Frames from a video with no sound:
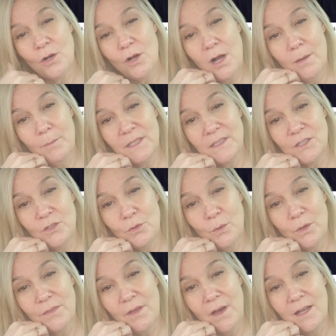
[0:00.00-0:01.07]
comments and
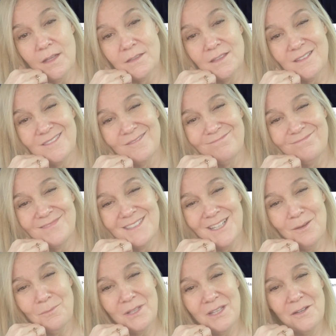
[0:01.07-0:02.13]
your thoughts
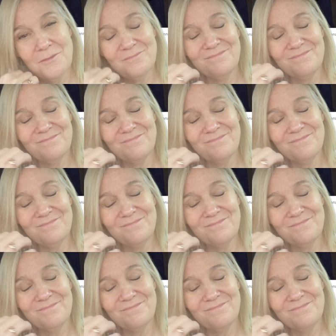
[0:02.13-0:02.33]
down below.